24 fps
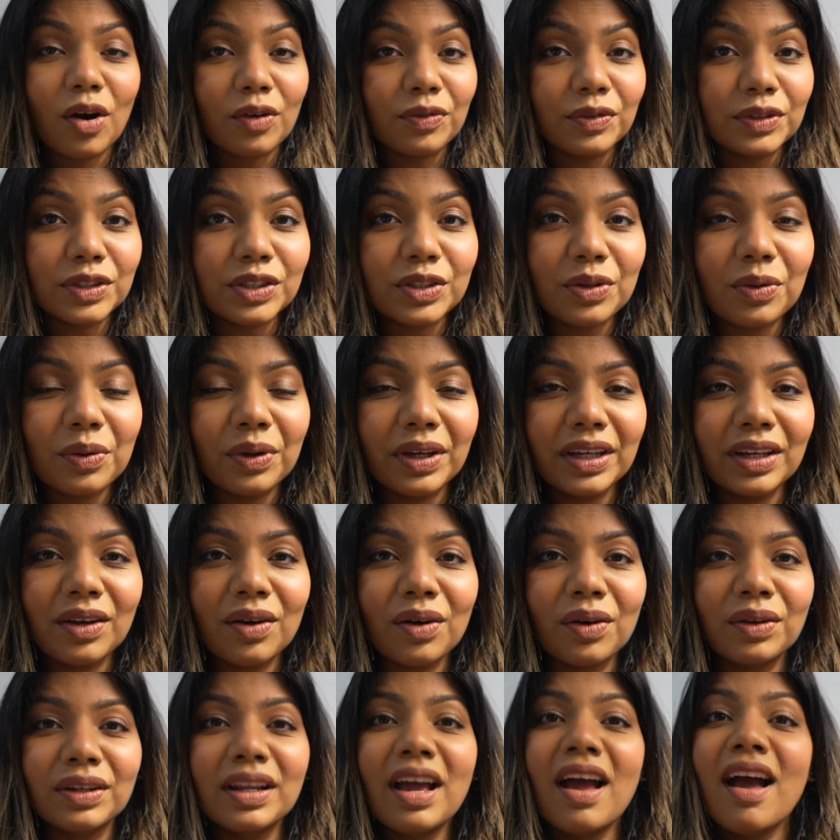offers going
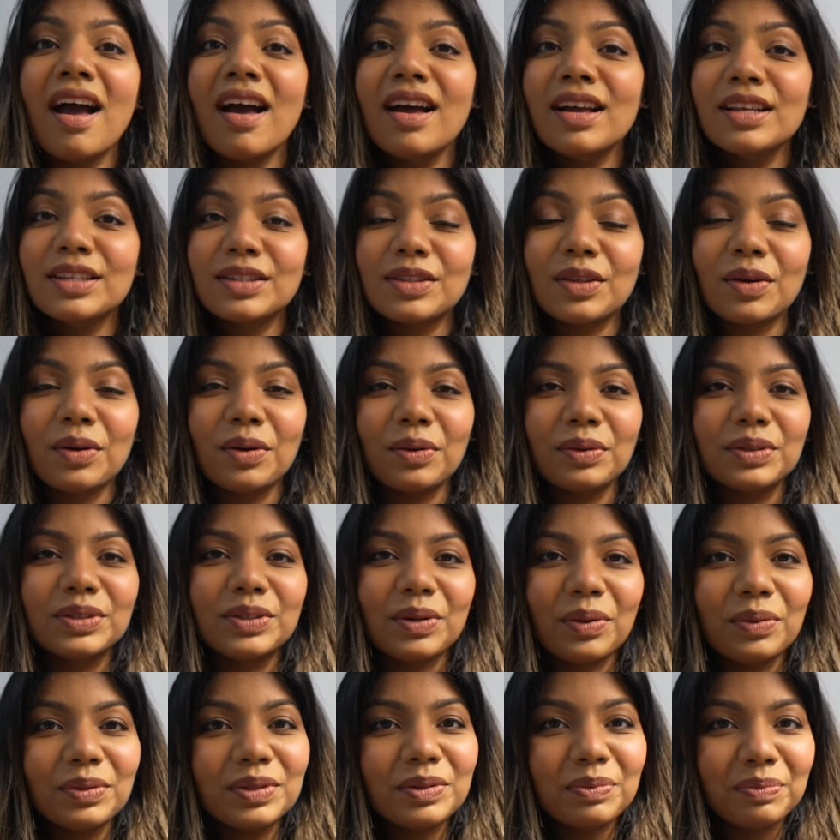on, so
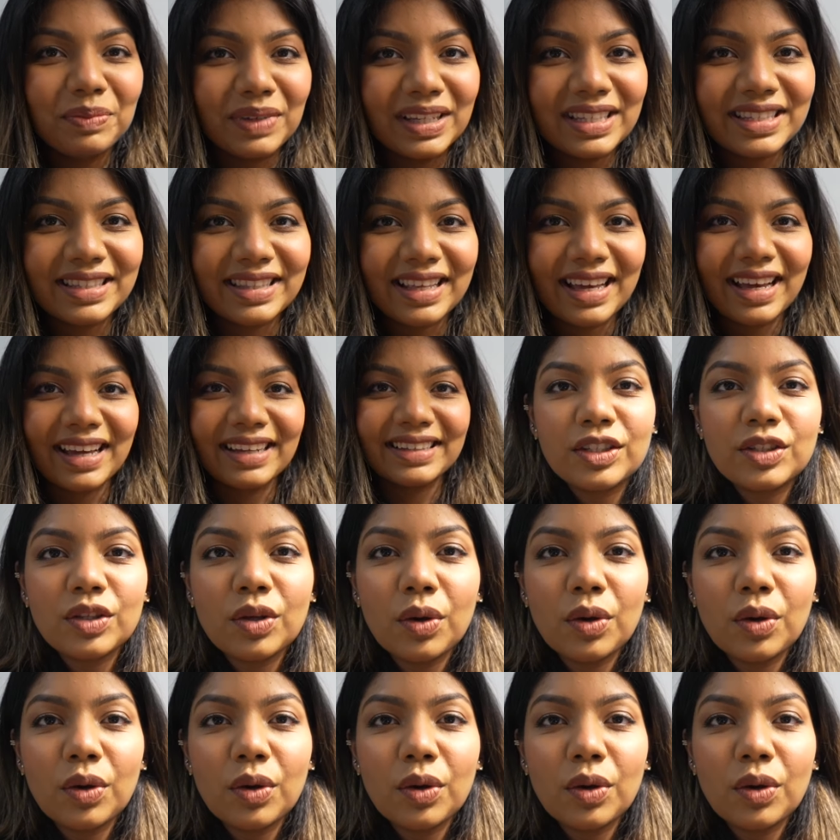don't miss that.